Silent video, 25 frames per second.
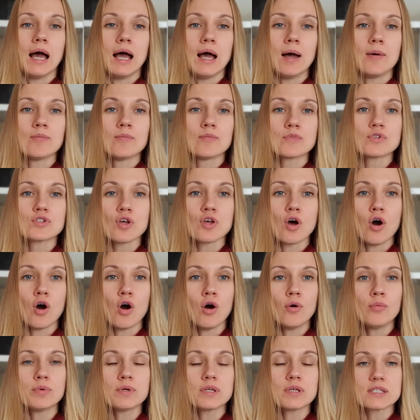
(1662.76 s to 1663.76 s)
So
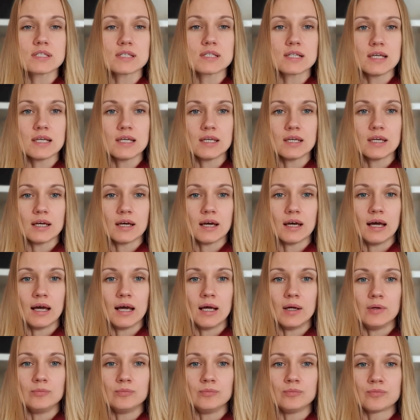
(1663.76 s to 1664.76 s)
obviously,
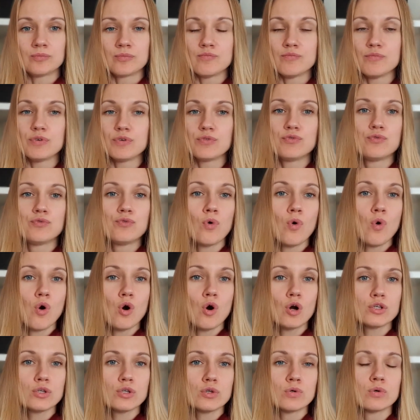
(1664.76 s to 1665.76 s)

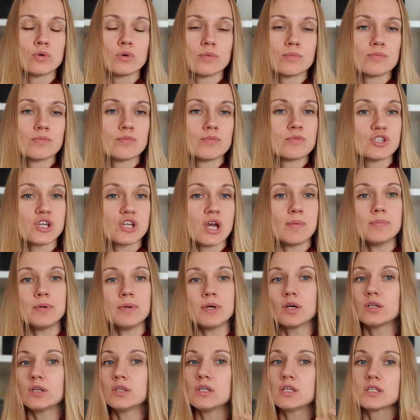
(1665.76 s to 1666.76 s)
before you
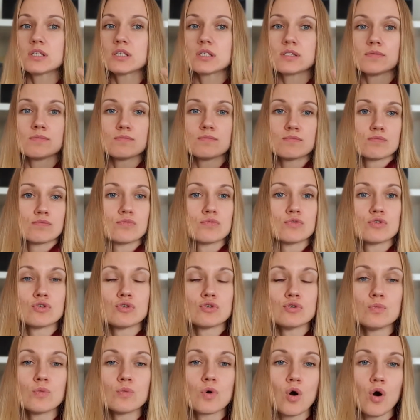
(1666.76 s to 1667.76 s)
jumping on this
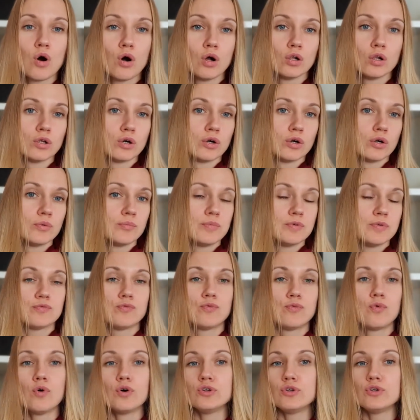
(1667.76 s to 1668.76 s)
Zoom call, or
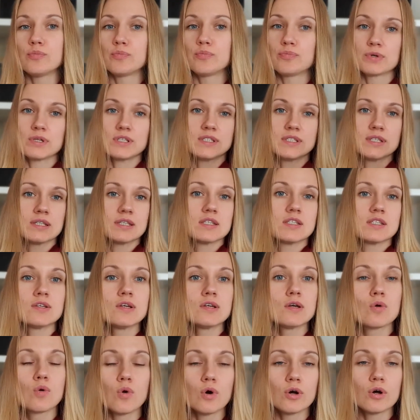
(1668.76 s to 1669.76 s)
before you pressing this
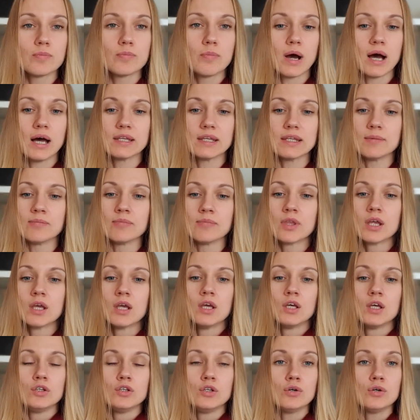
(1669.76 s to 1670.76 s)
record button,
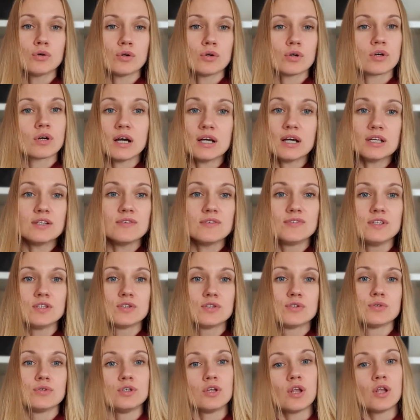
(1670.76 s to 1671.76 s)
you kind of
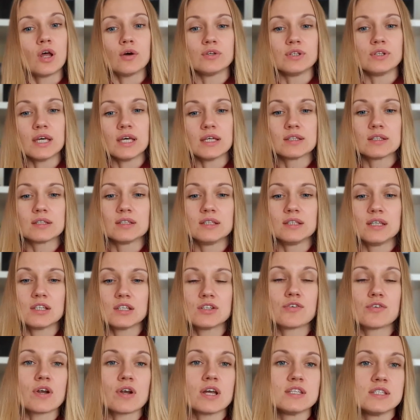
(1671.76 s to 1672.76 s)
need to
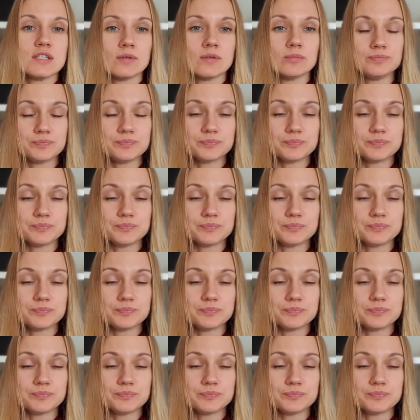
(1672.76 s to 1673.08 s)
get ready,